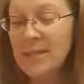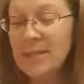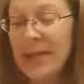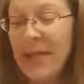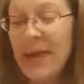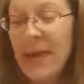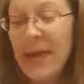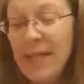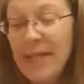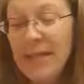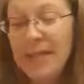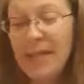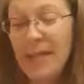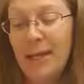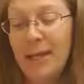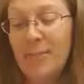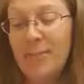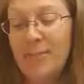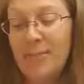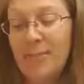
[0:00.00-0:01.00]
they hated
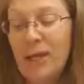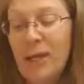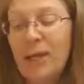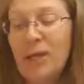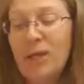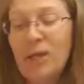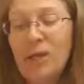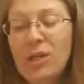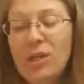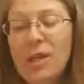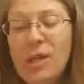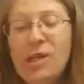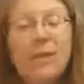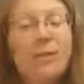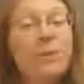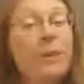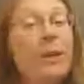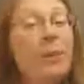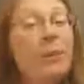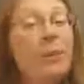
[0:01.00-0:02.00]
him and could not
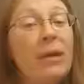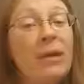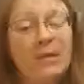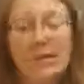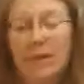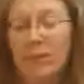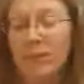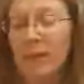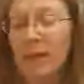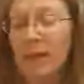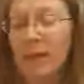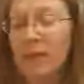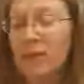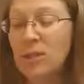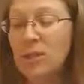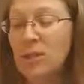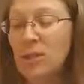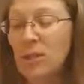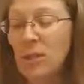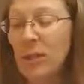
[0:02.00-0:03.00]
speak peaceably
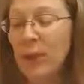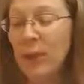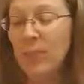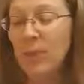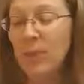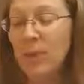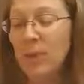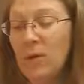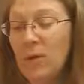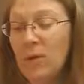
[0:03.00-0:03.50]
to him.